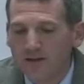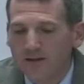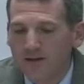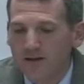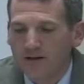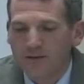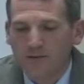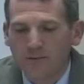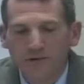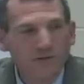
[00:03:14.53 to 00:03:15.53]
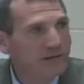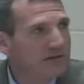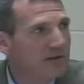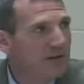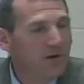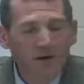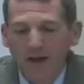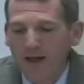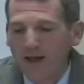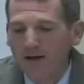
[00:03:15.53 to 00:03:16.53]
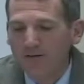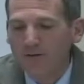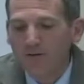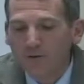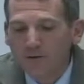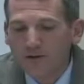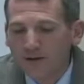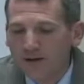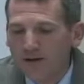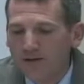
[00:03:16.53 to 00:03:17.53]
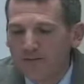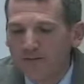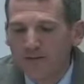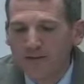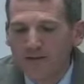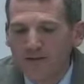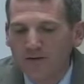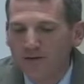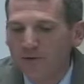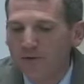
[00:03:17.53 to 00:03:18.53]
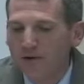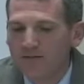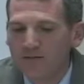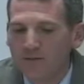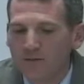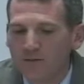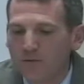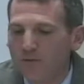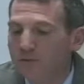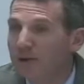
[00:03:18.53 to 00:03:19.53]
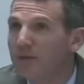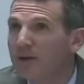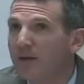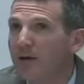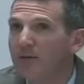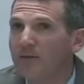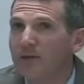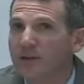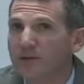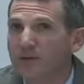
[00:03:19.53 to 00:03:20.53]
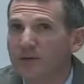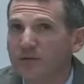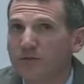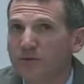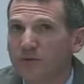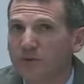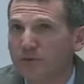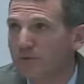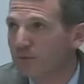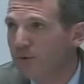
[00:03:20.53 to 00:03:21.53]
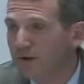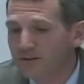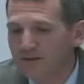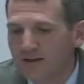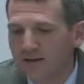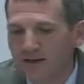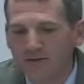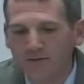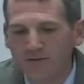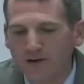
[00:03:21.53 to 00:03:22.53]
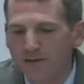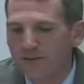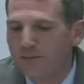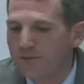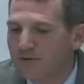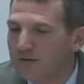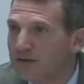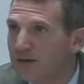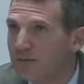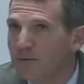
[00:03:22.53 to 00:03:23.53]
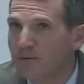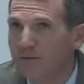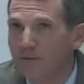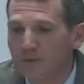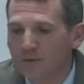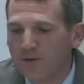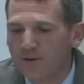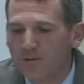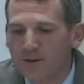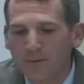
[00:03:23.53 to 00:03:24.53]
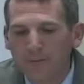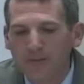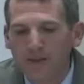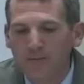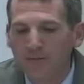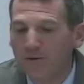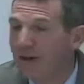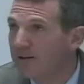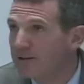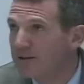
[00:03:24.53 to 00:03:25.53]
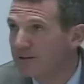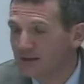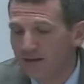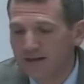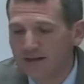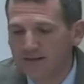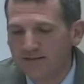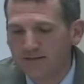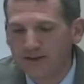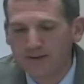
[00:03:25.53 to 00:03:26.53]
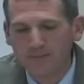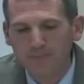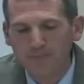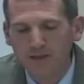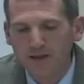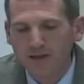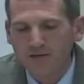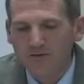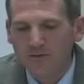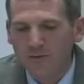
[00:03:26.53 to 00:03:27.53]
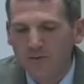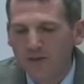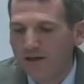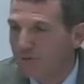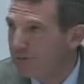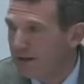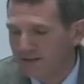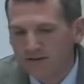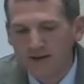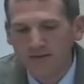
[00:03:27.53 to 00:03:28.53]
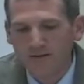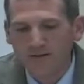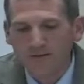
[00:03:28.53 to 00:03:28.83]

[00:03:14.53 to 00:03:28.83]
uh, to purchase, I have heard uh, that there is a private donor who may be offering to purchase those books for us, and I've invited that person to come and, and meet with me, but we haven't uh, connected yet. So that remains on there.